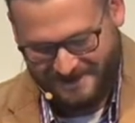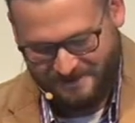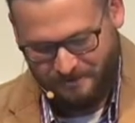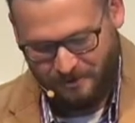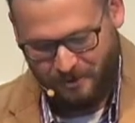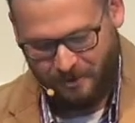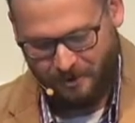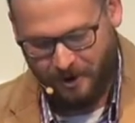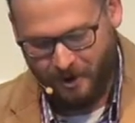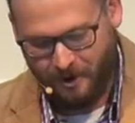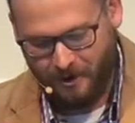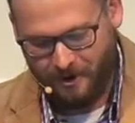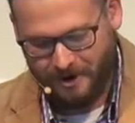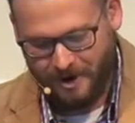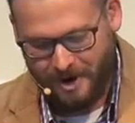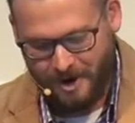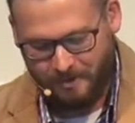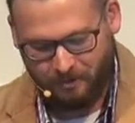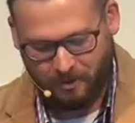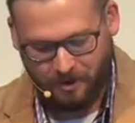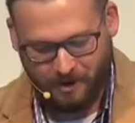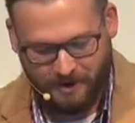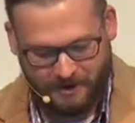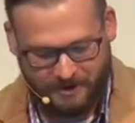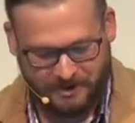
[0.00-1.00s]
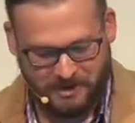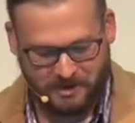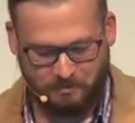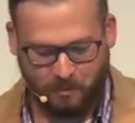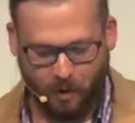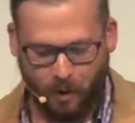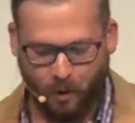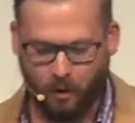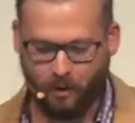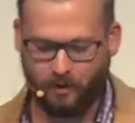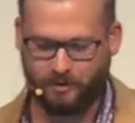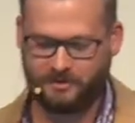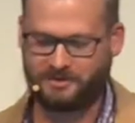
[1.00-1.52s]
Well, growing up playing
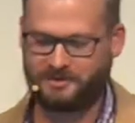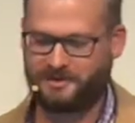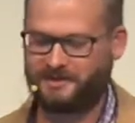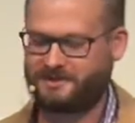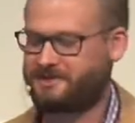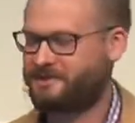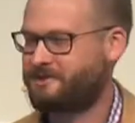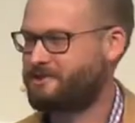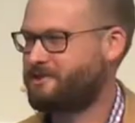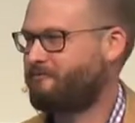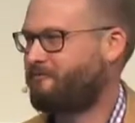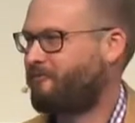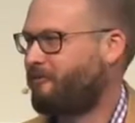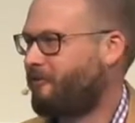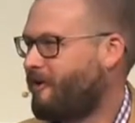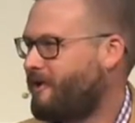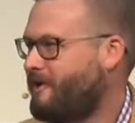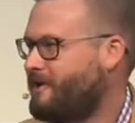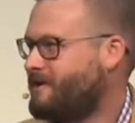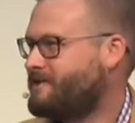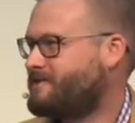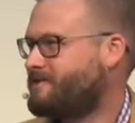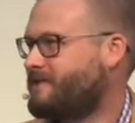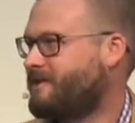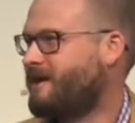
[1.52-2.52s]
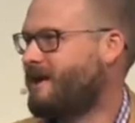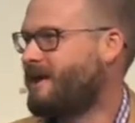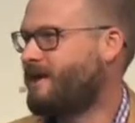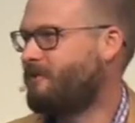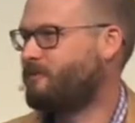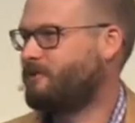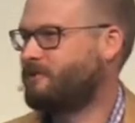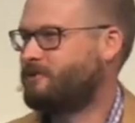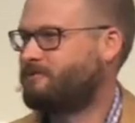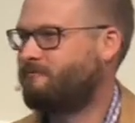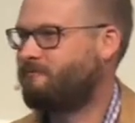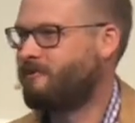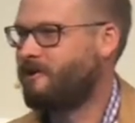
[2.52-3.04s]
sports, this is a phrase that I
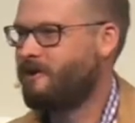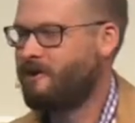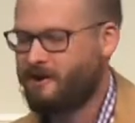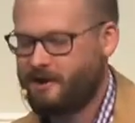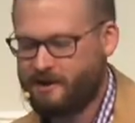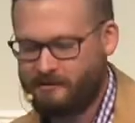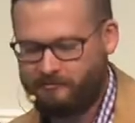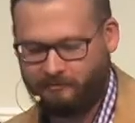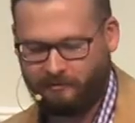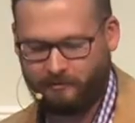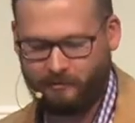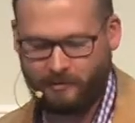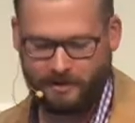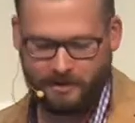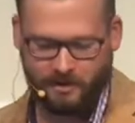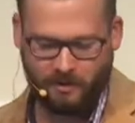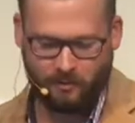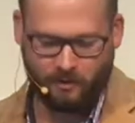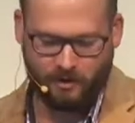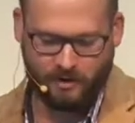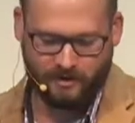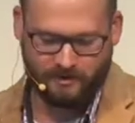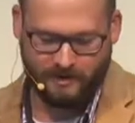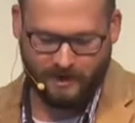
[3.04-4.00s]
was very familiar with.